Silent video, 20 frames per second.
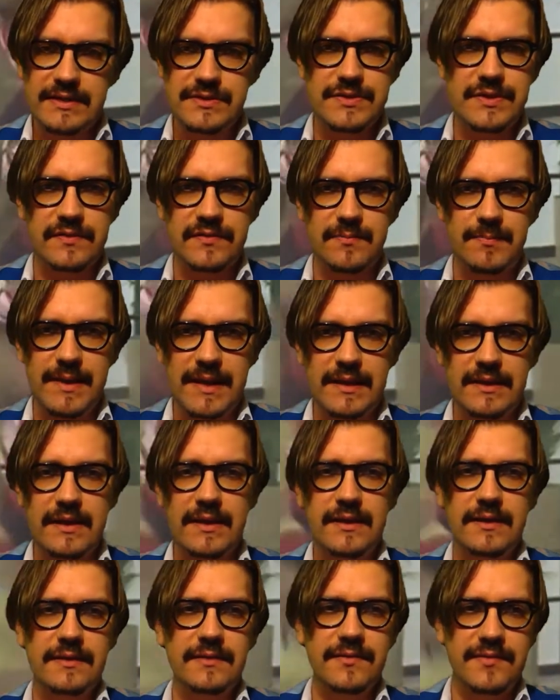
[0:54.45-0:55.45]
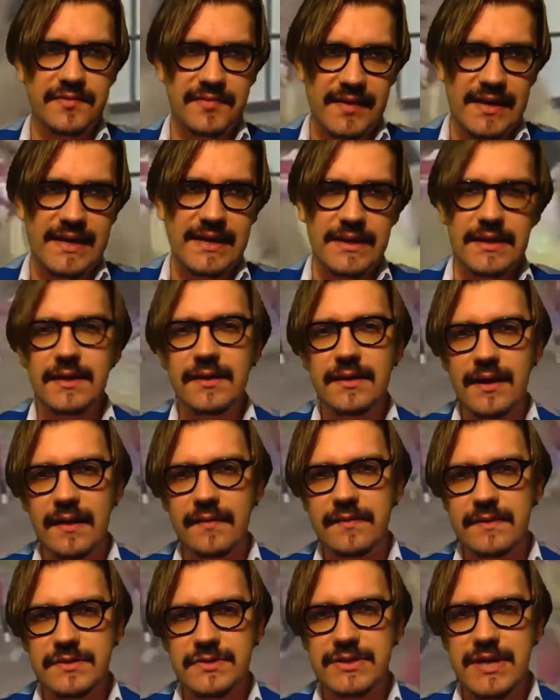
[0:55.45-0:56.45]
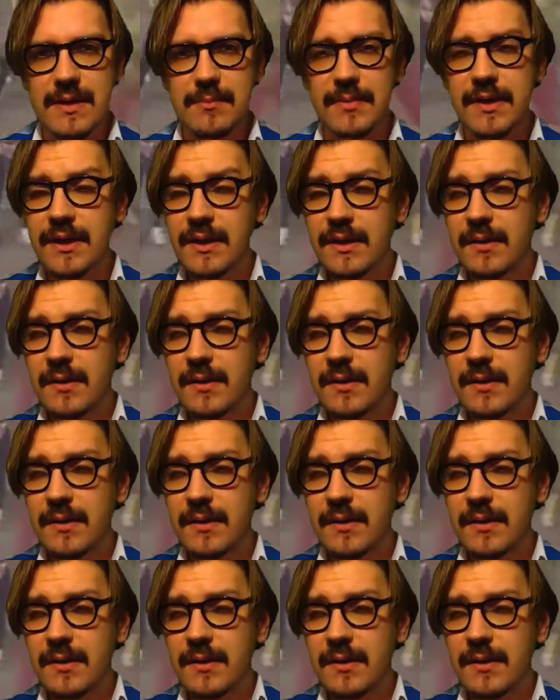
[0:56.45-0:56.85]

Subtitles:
just mean see at the gym.